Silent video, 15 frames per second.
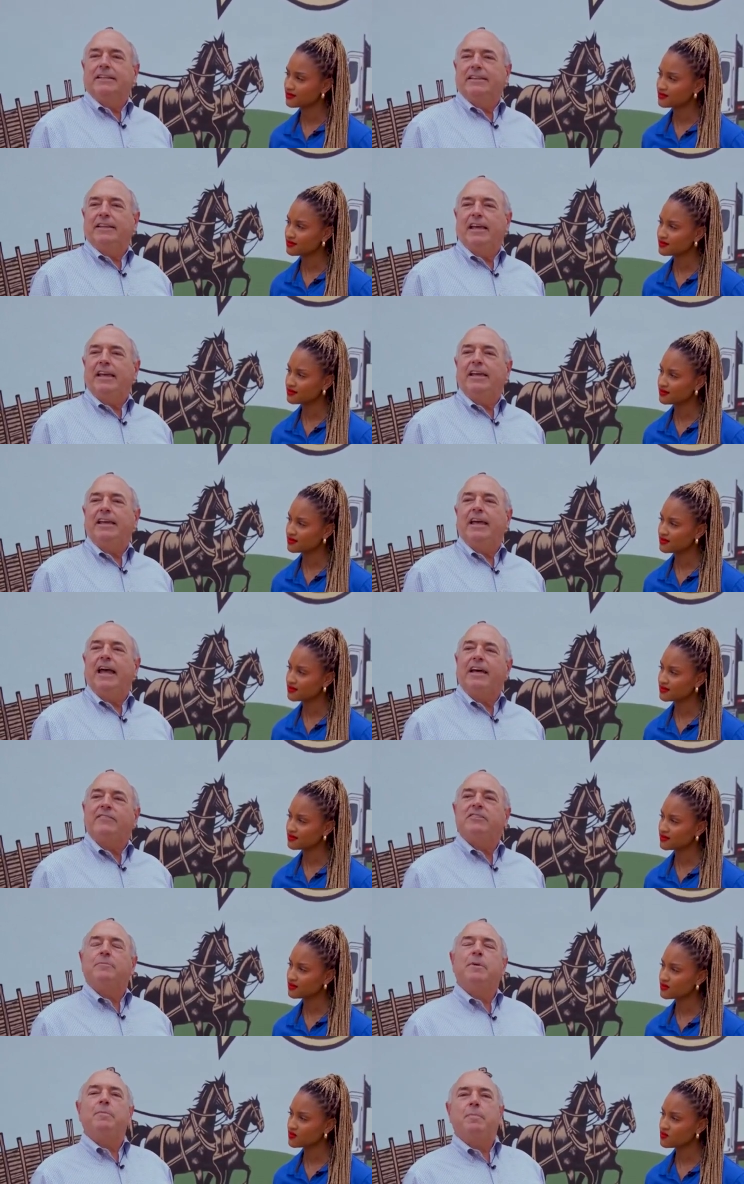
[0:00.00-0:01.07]
Speaker 1: they had
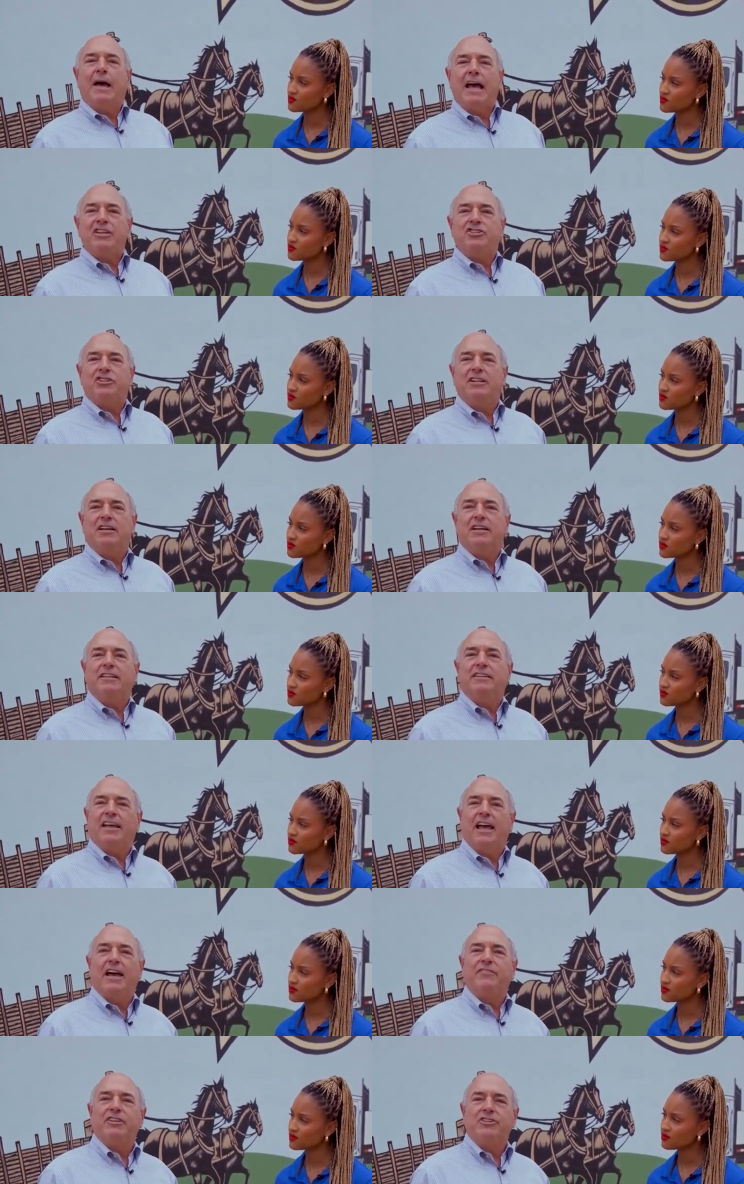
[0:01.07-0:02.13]
to be passionate. They
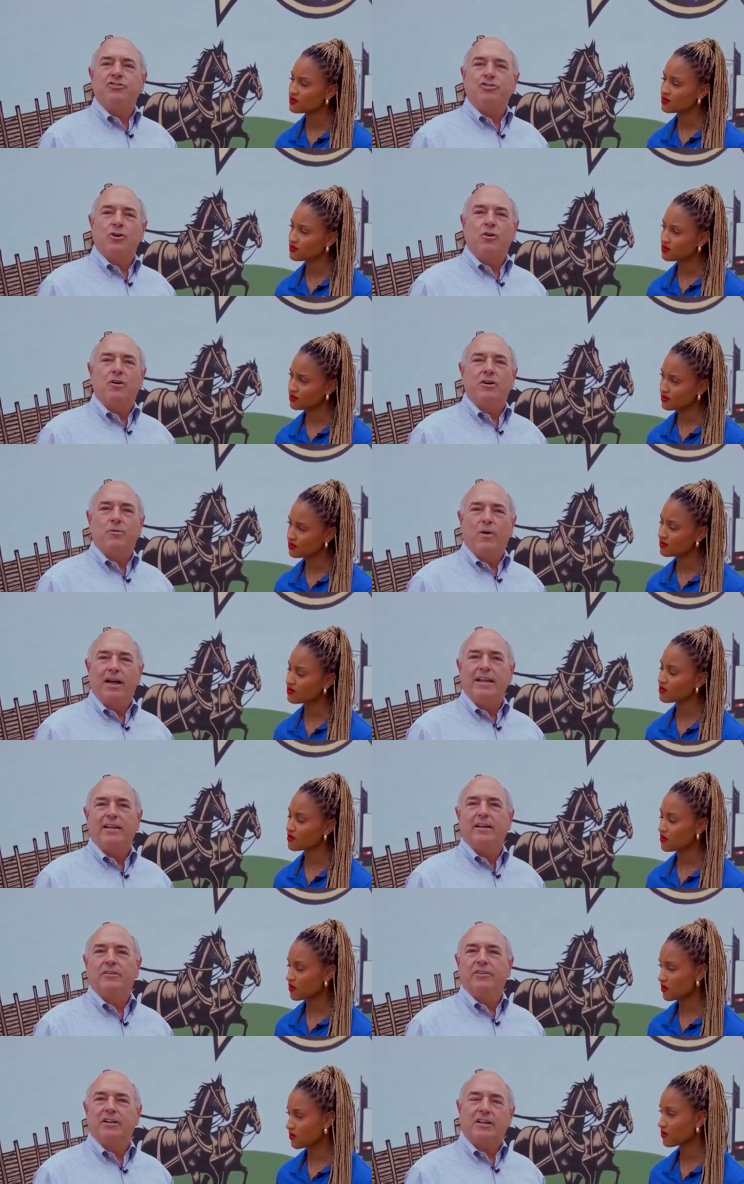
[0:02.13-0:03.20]
had to enjoy
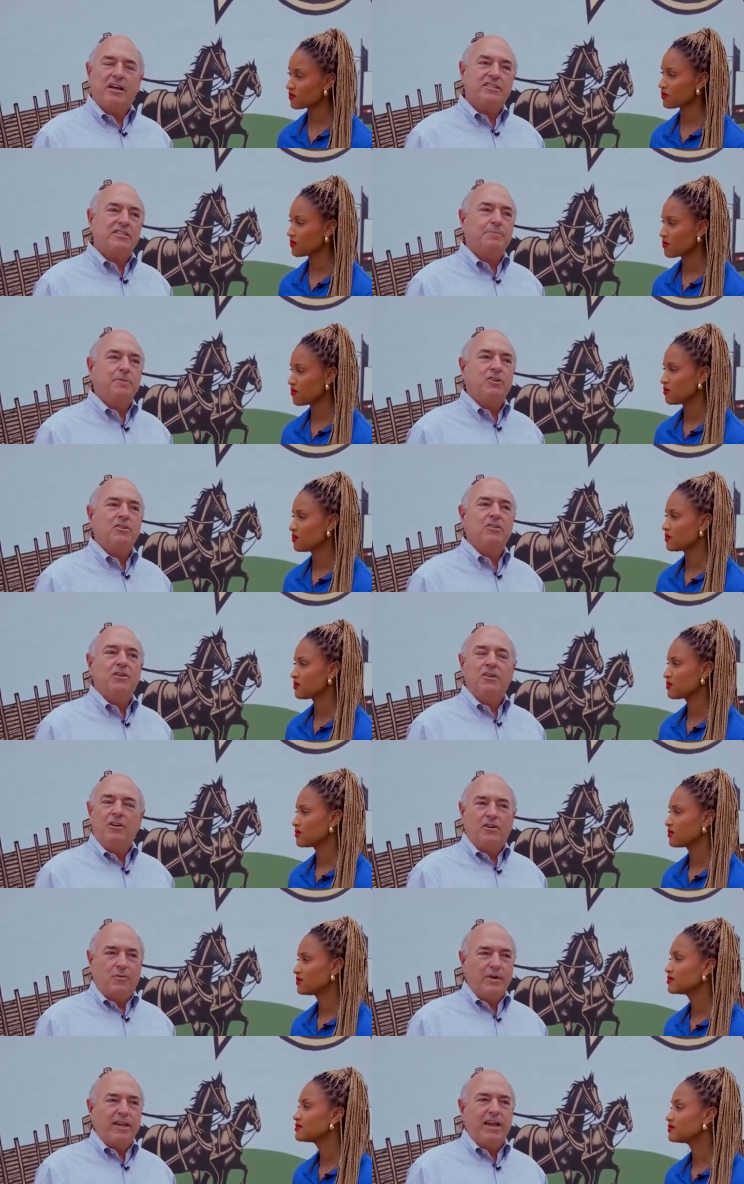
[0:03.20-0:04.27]
waiting on the customer.
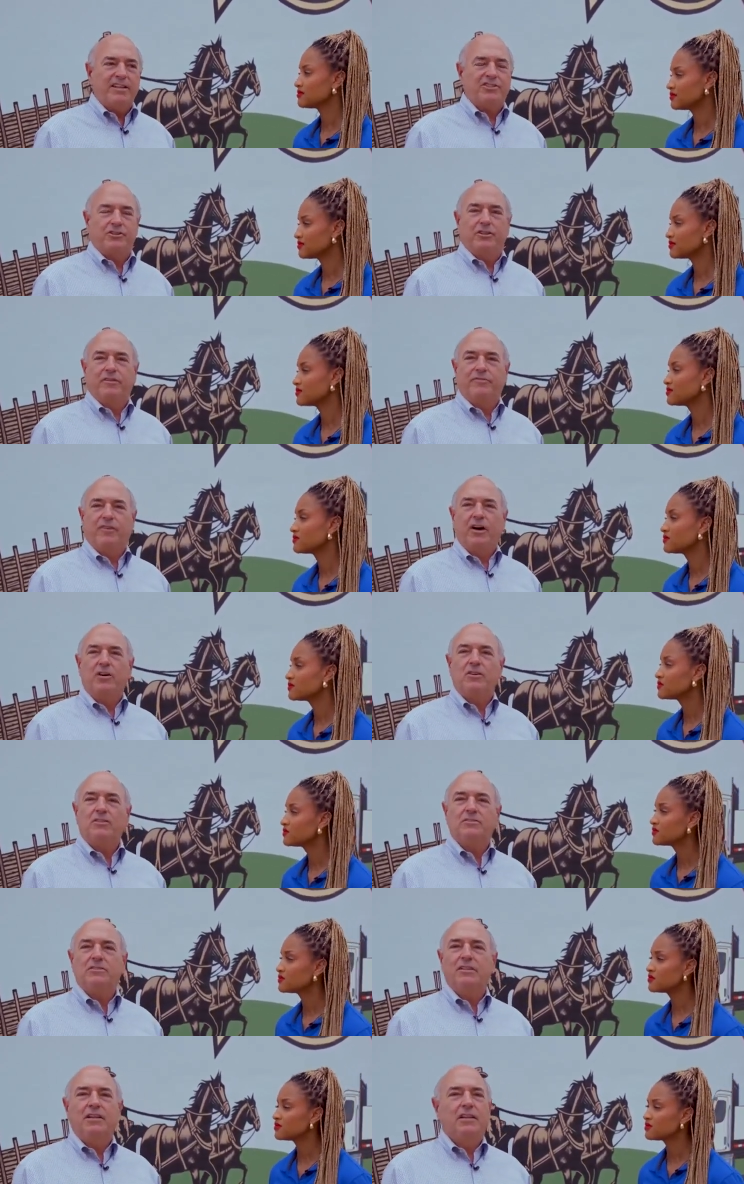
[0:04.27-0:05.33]
We answer the
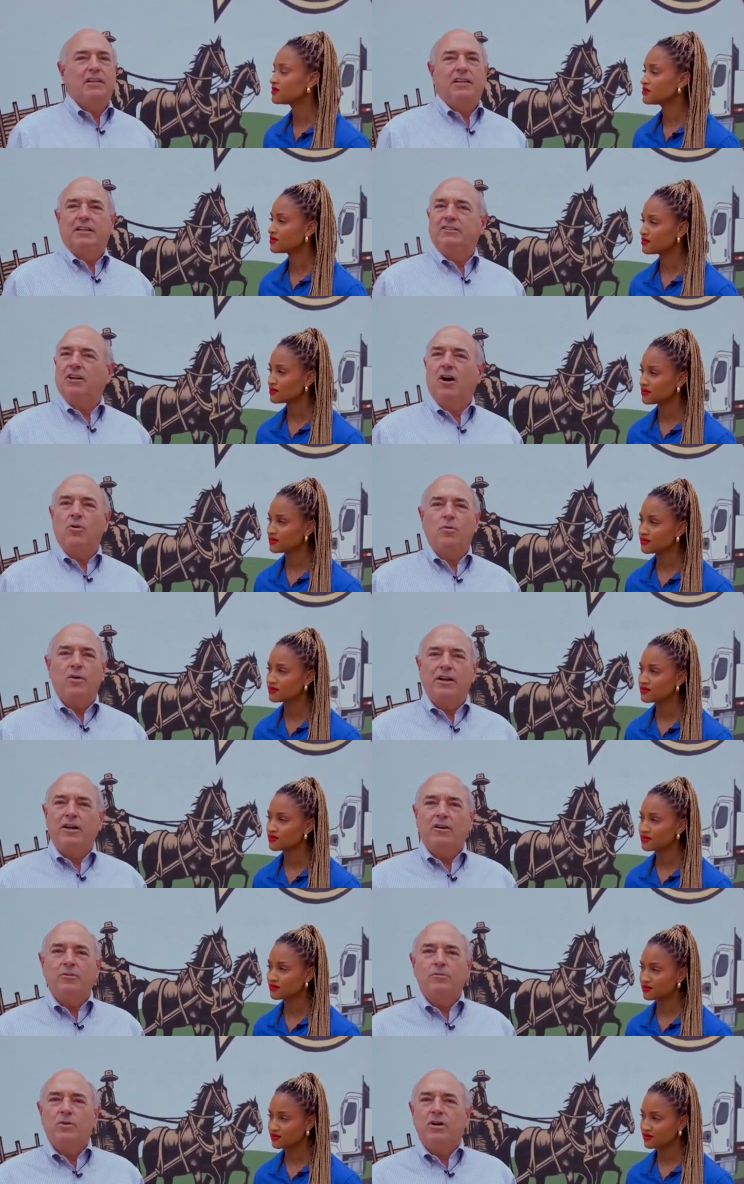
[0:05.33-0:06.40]
phone, talk one
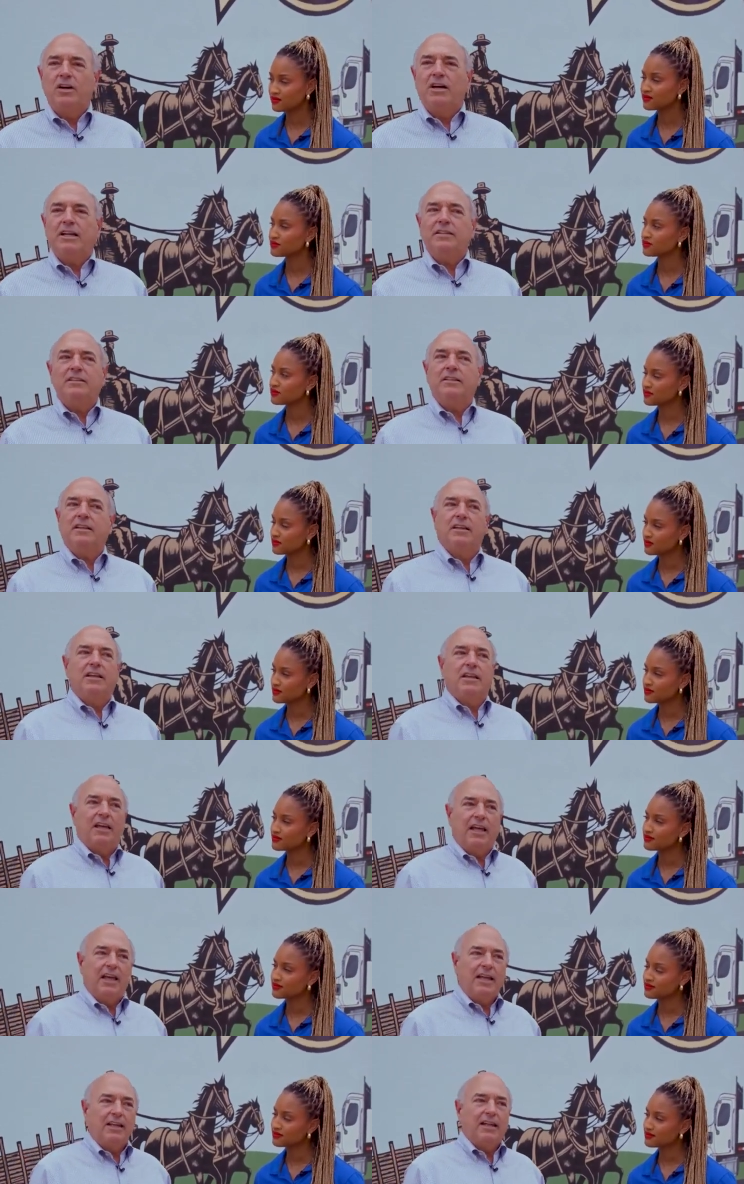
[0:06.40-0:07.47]
on one,
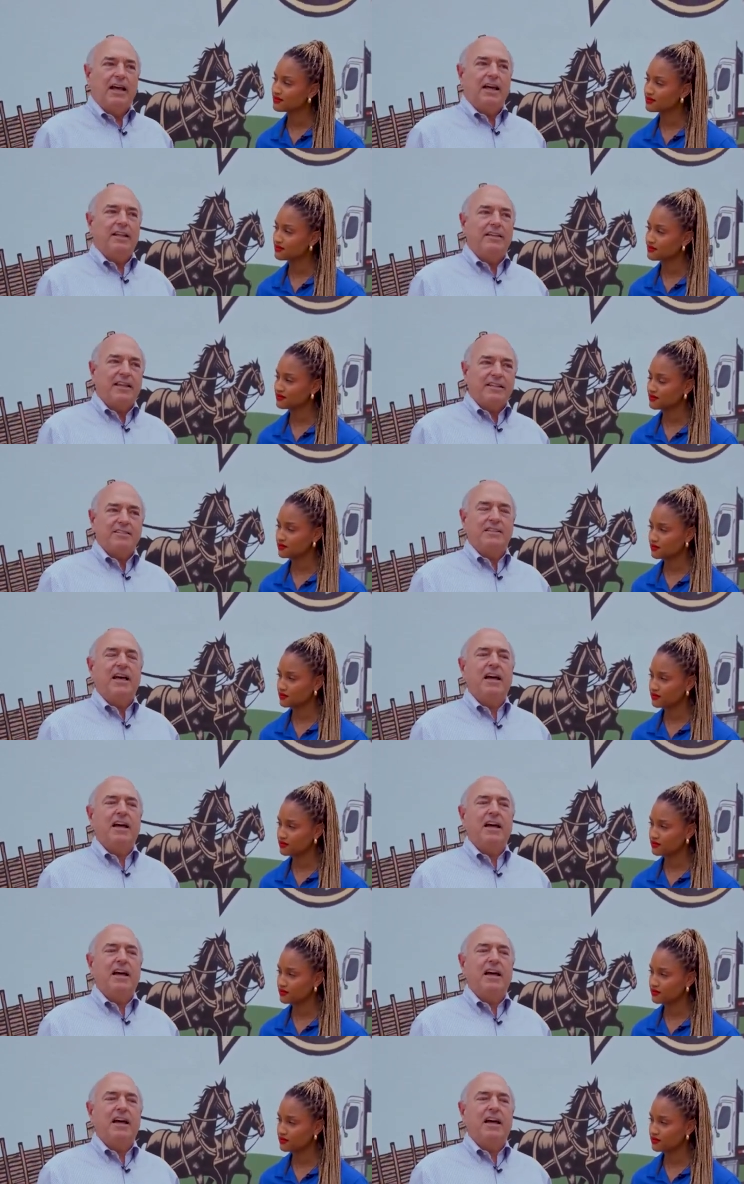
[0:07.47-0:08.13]
and uh, that's